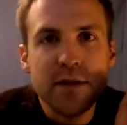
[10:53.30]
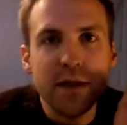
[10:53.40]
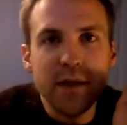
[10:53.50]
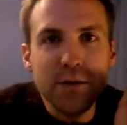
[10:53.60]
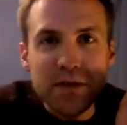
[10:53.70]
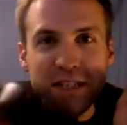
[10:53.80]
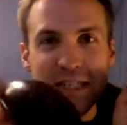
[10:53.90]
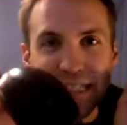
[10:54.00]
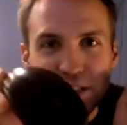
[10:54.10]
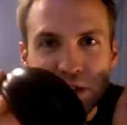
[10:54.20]
say use
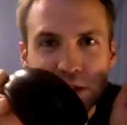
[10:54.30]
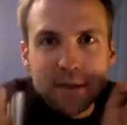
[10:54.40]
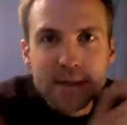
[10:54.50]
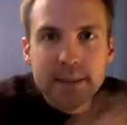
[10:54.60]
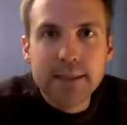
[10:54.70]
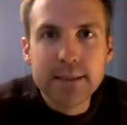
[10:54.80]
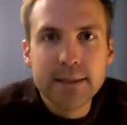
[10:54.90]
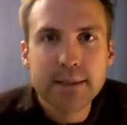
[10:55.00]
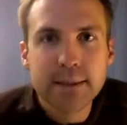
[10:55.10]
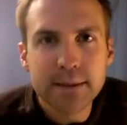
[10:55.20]
this.
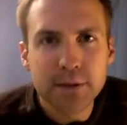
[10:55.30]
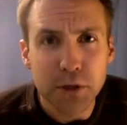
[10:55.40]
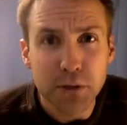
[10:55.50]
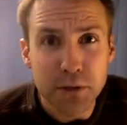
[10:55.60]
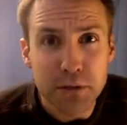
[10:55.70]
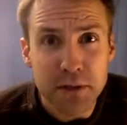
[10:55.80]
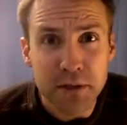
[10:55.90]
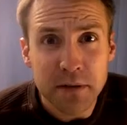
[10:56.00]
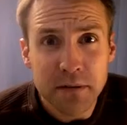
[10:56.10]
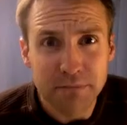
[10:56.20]
Don't use
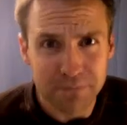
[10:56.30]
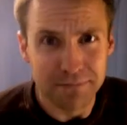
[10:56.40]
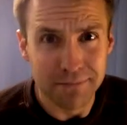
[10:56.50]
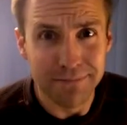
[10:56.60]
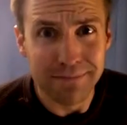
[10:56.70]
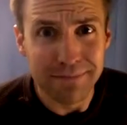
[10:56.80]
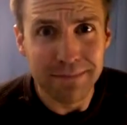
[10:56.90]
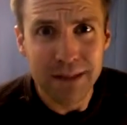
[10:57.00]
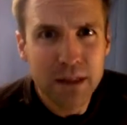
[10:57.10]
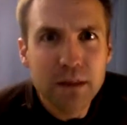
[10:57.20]
it.
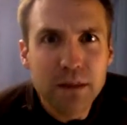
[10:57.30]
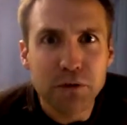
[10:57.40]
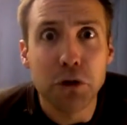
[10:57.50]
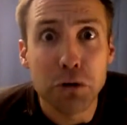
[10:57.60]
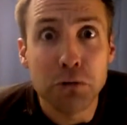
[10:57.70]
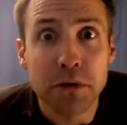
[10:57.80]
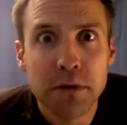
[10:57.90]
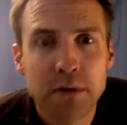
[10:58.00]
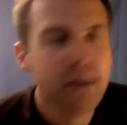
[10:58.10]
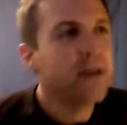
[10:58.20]
Don't.
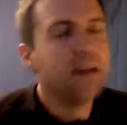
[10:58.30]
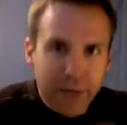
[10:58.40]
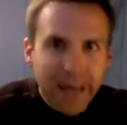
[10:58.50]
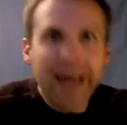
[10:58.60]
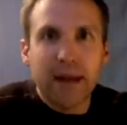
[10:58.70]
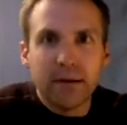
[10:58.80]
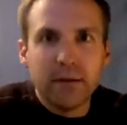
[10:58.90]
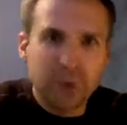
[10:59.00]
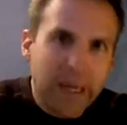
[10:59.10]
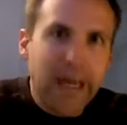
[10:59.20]
You can.
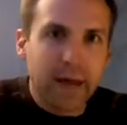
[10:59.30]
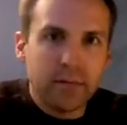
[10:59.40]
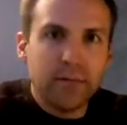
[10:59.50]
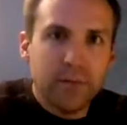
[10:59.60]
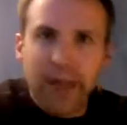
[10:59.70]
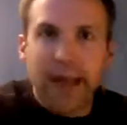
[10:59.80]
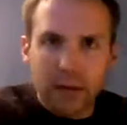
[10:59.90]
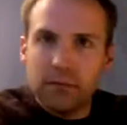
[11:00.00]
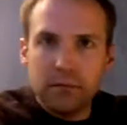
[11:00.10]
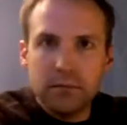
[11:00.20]
You can. You can.
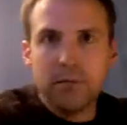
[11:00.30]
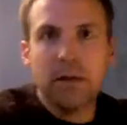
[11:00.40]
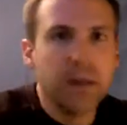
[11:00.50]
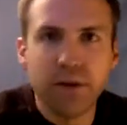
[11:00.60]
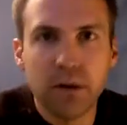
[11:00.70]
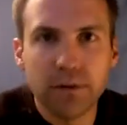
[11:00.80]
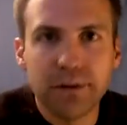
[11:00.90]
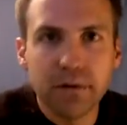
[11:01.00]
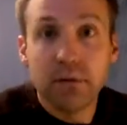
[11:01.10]
Don't.